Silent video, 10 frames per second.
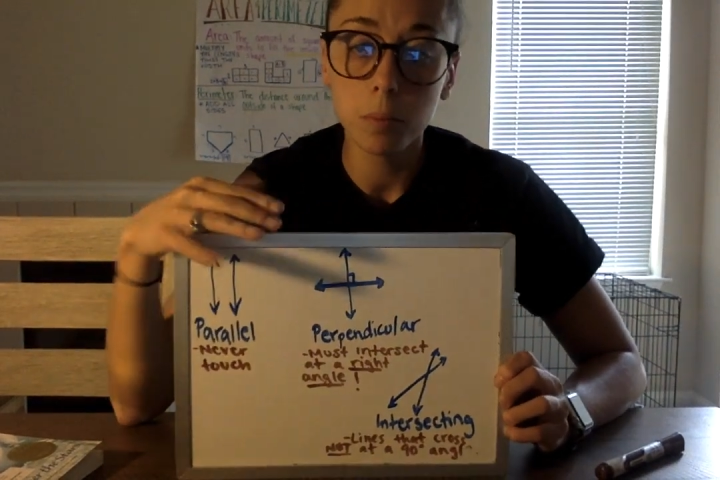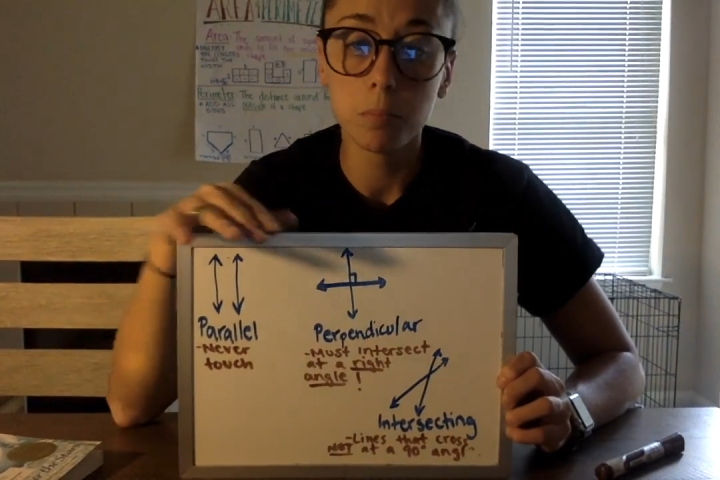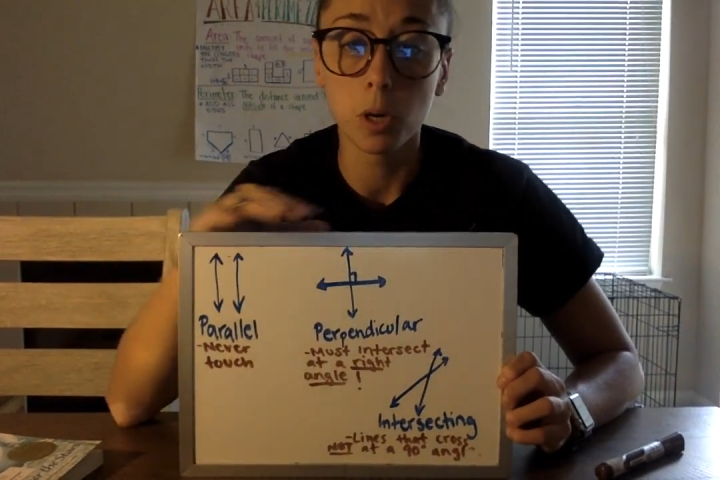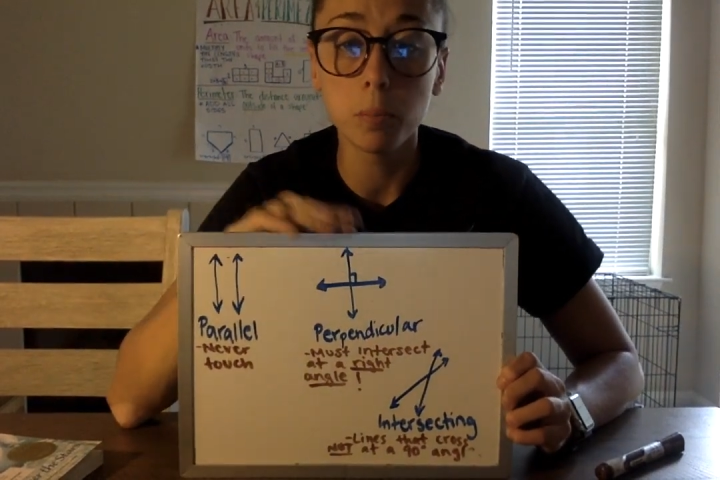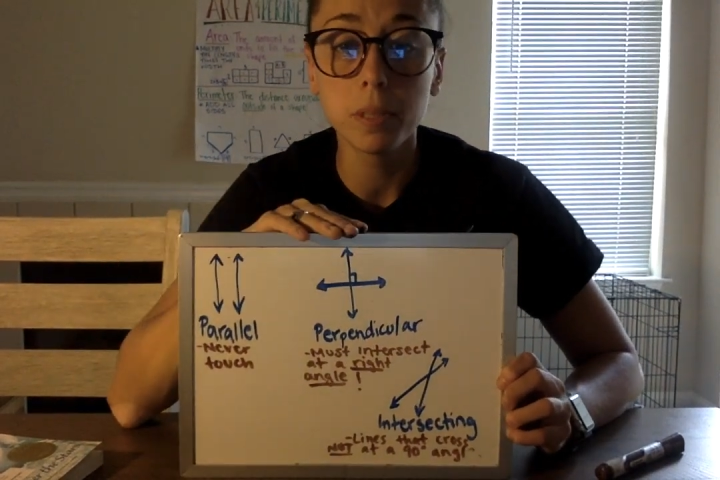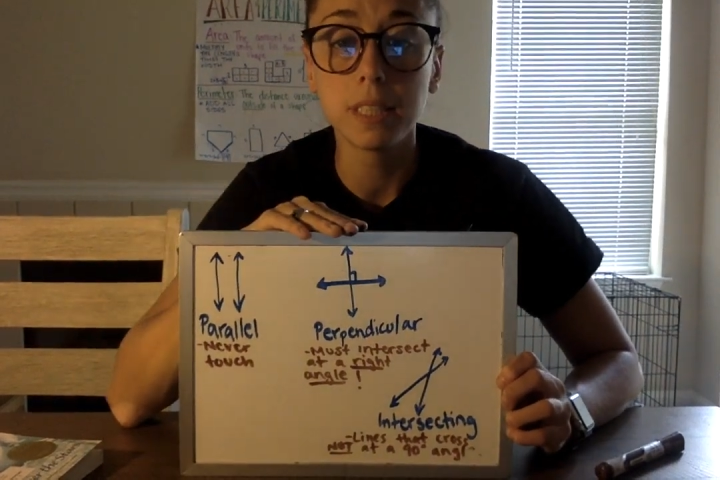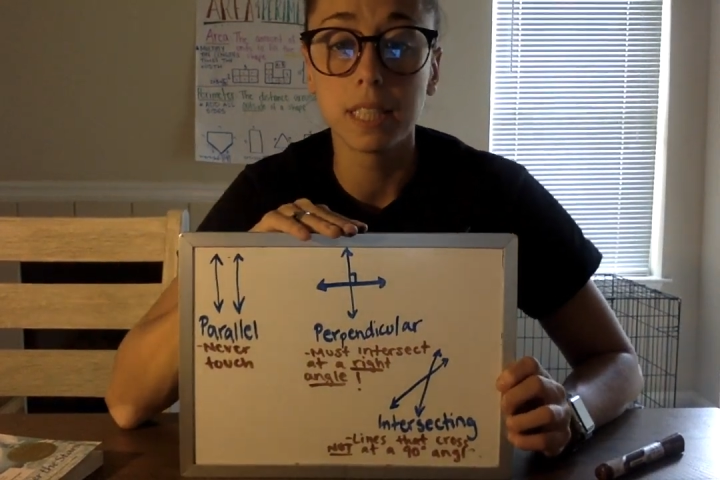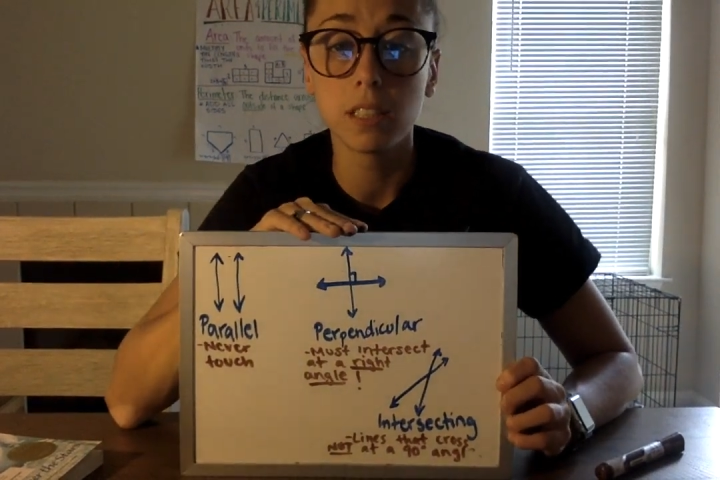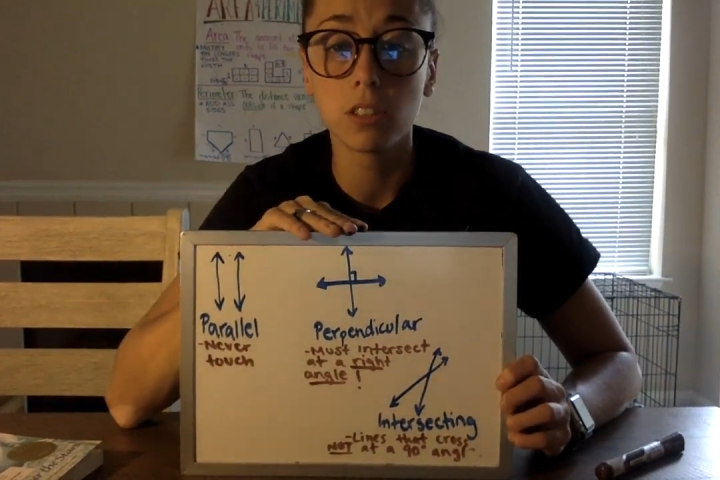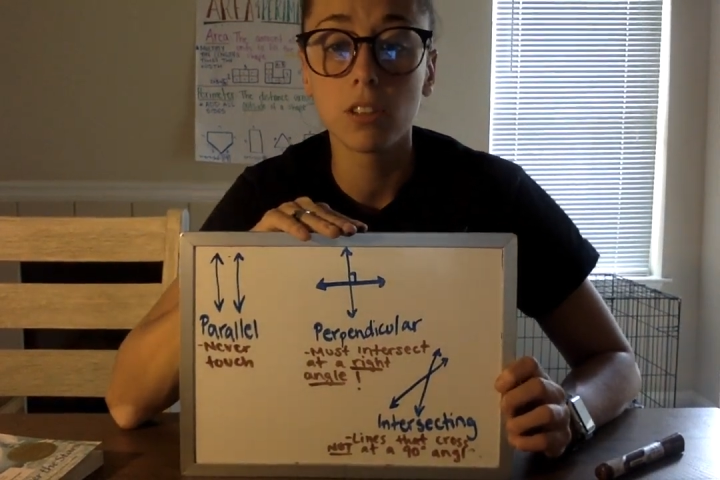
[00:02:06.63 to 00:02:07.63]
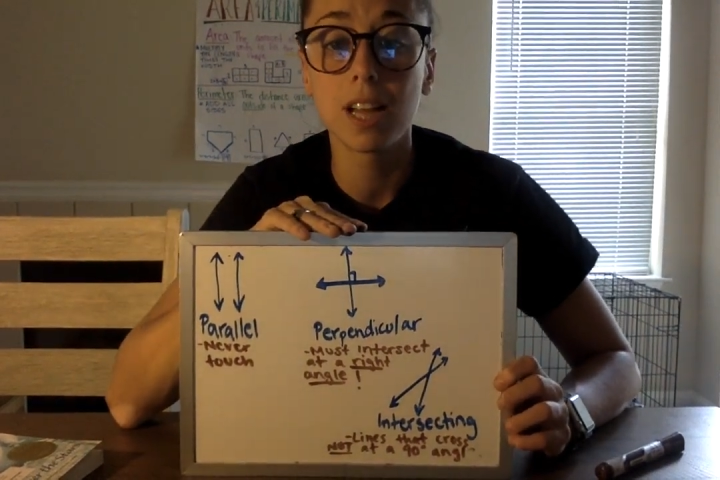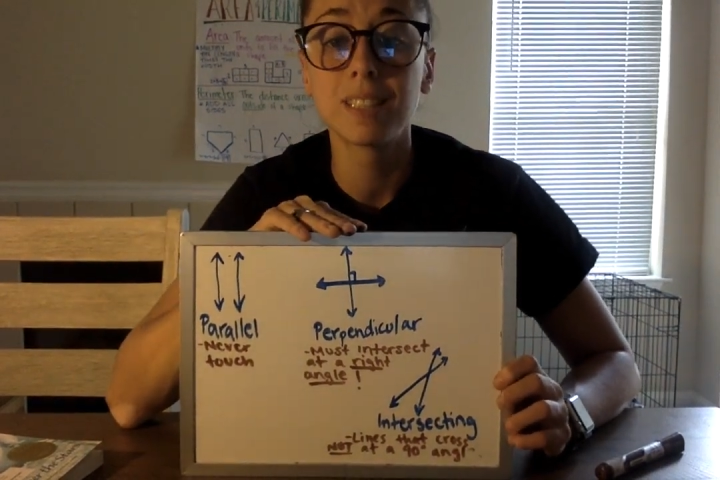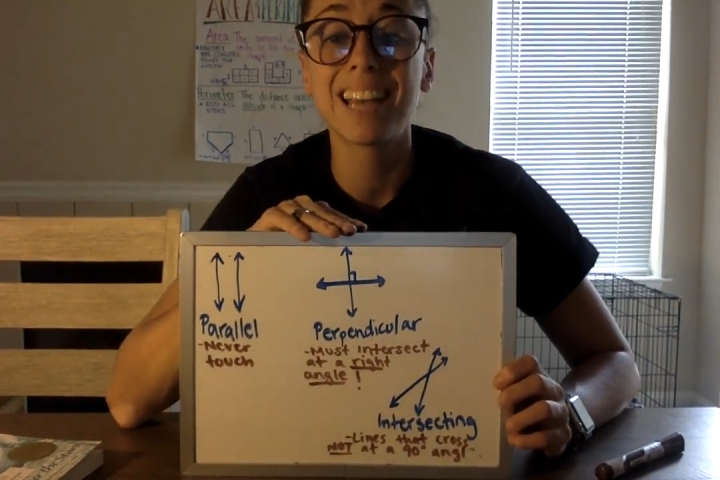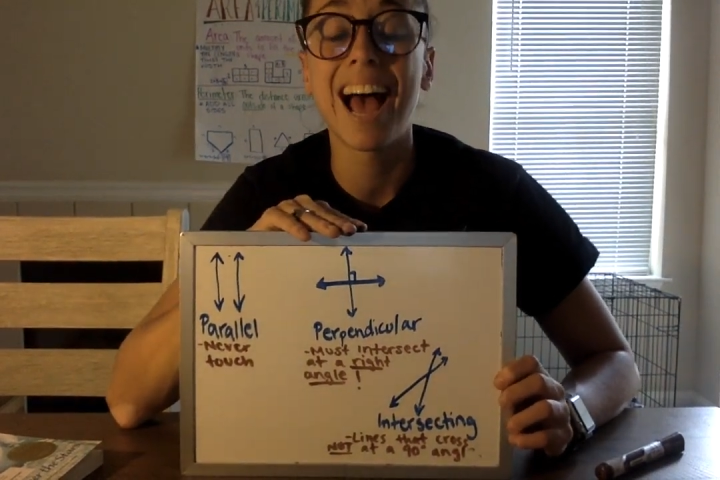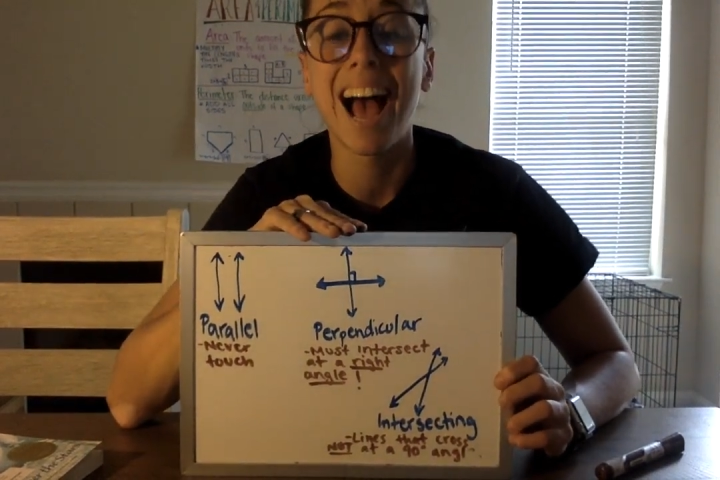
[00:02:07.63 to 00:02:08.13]
Perpendicular
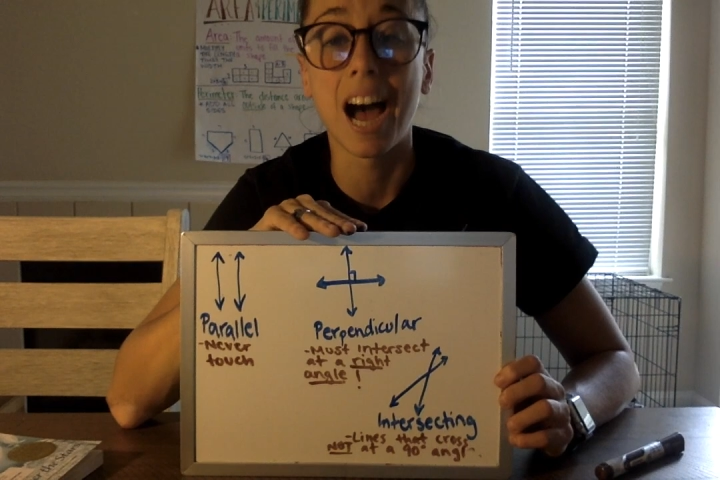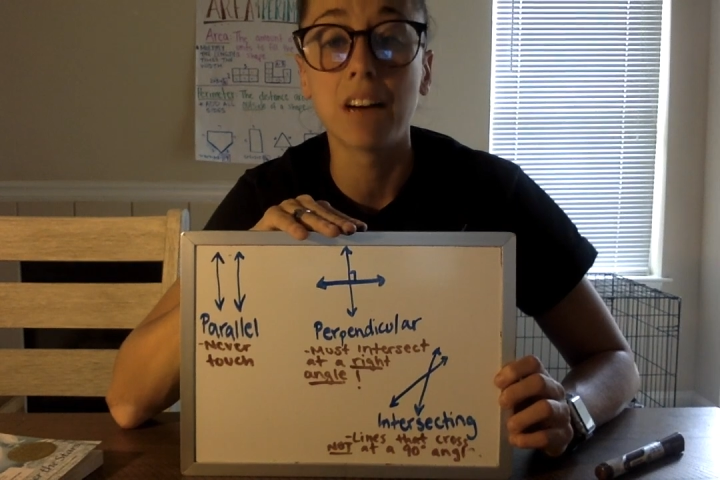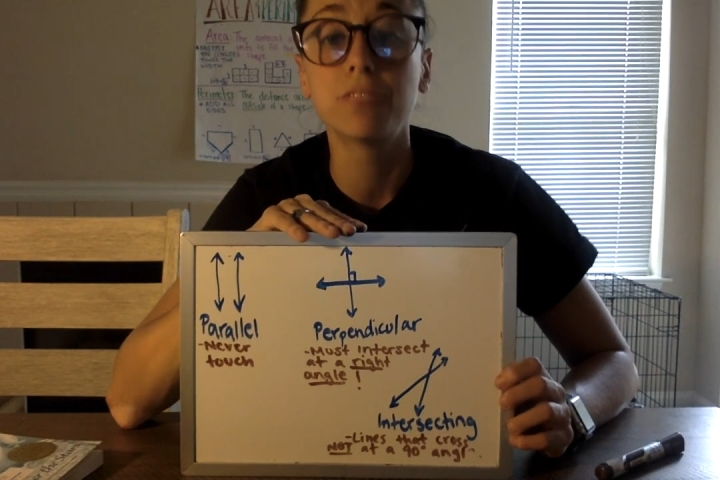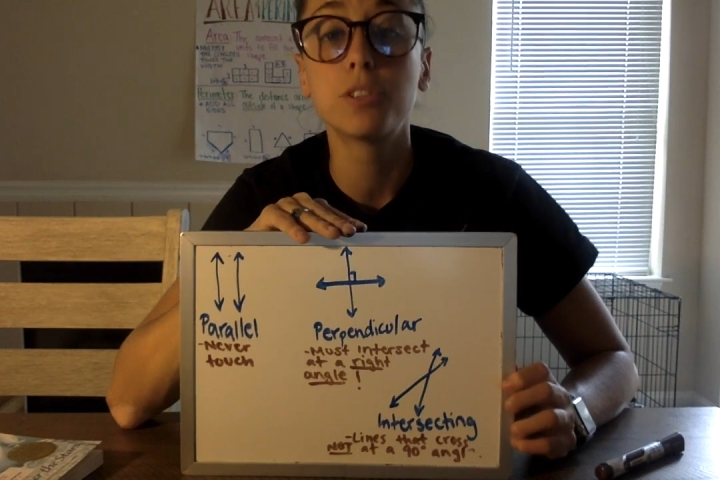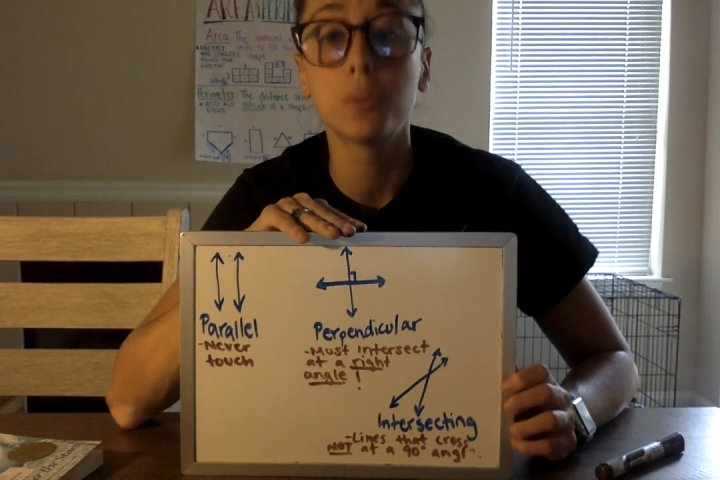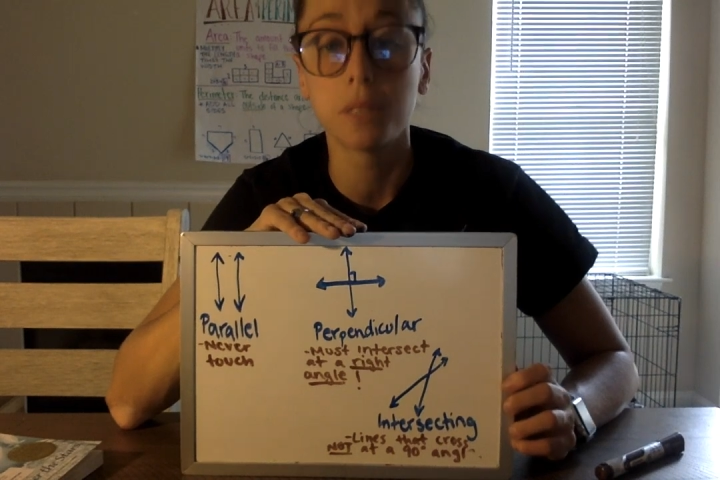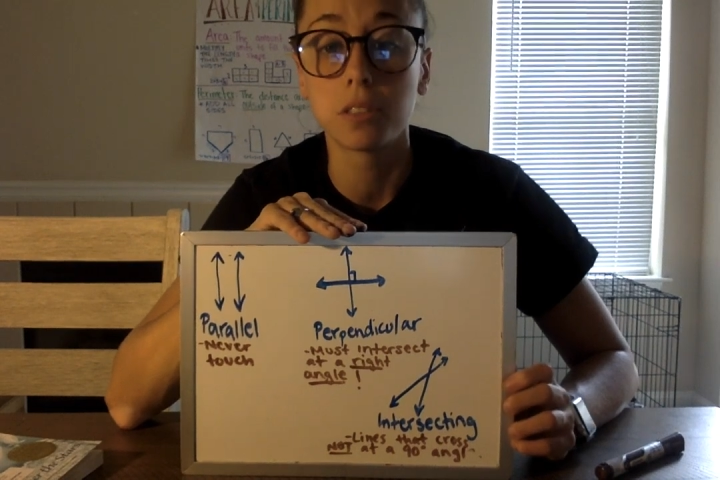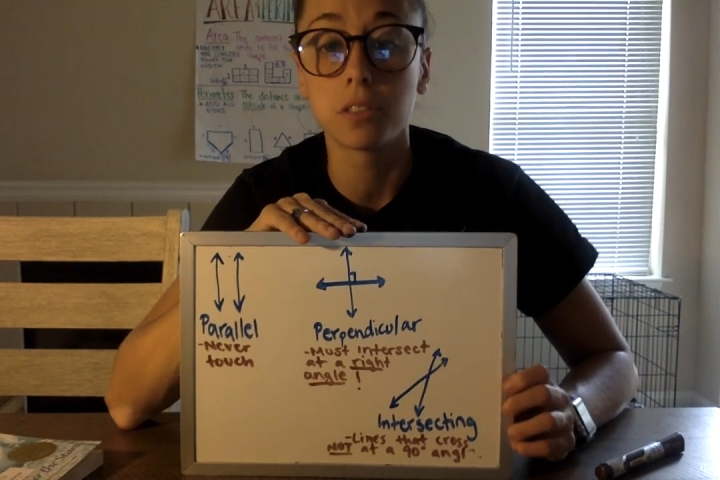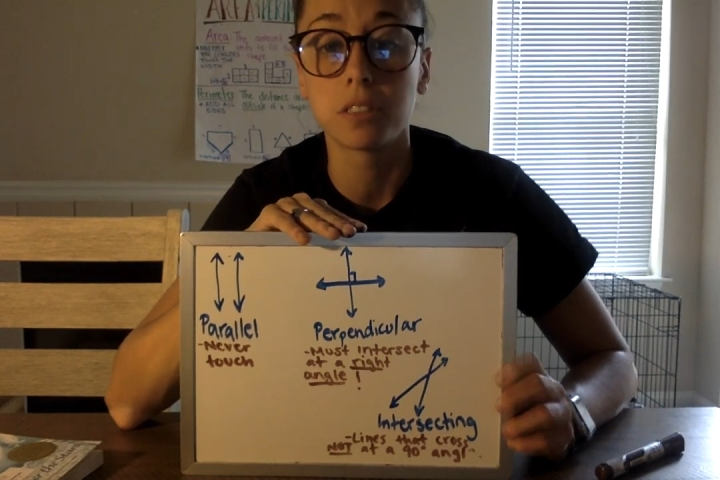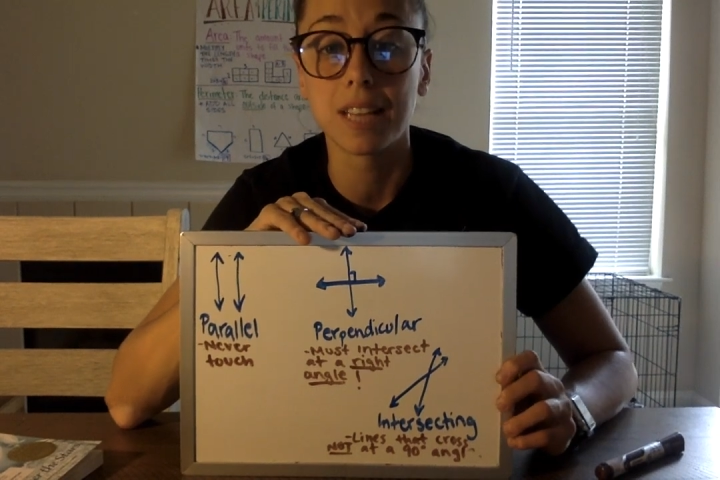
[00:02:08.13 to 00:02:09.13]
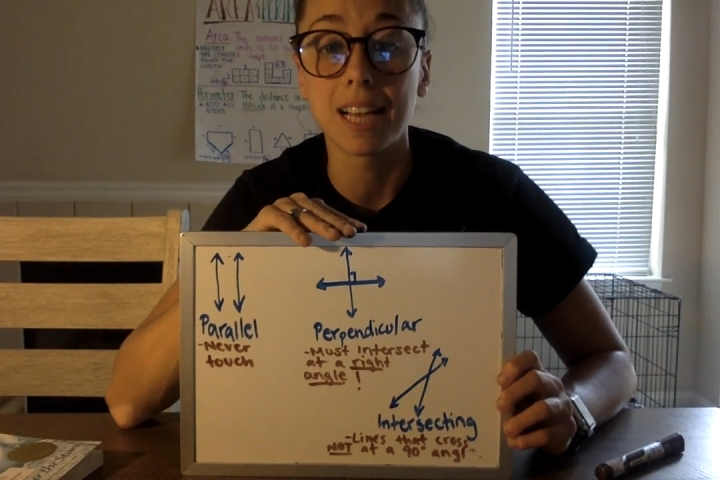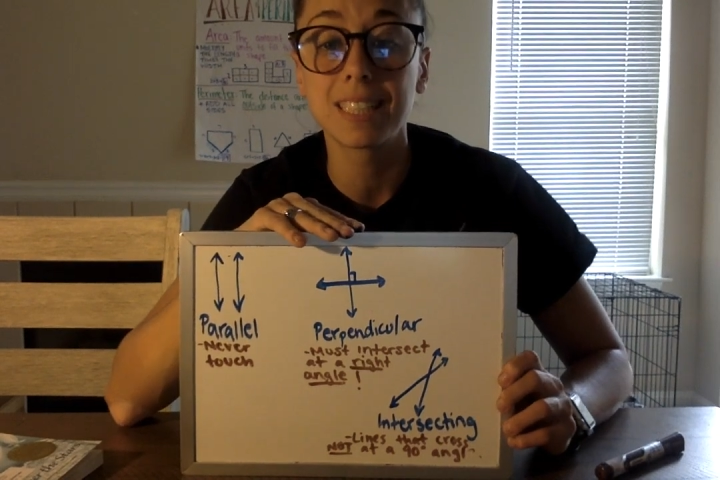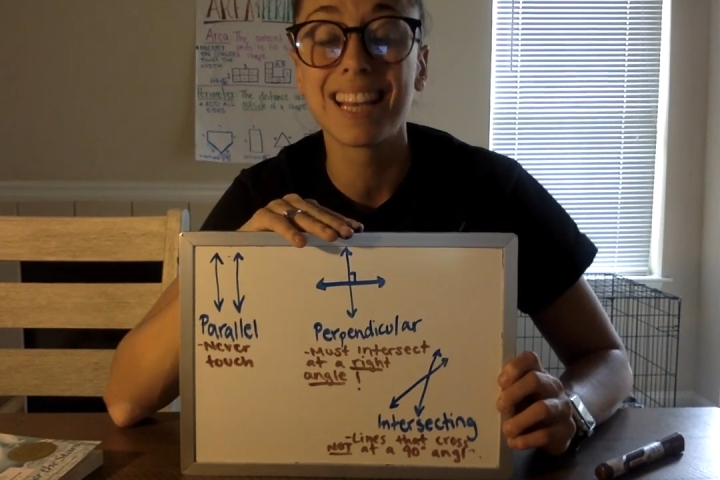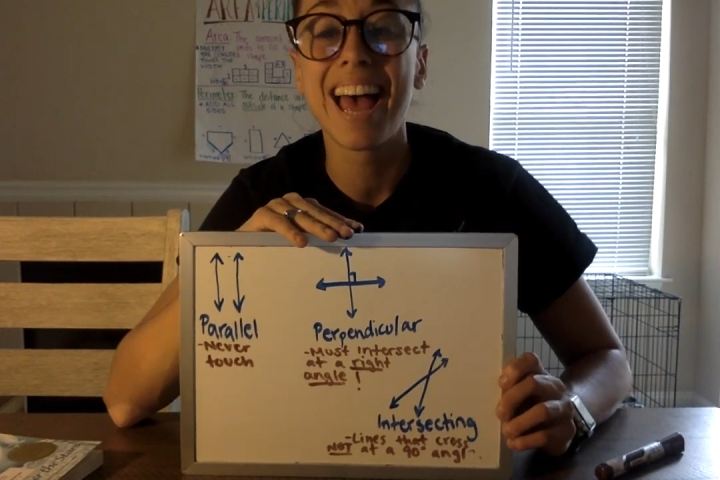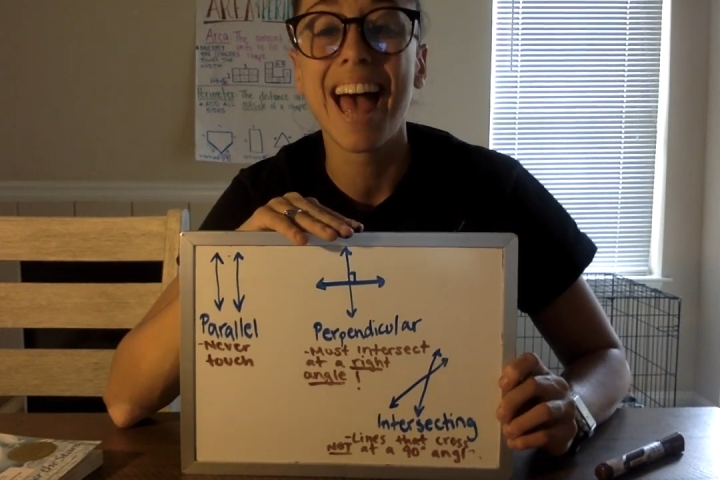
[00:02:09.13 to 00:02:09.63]
lines have to intersect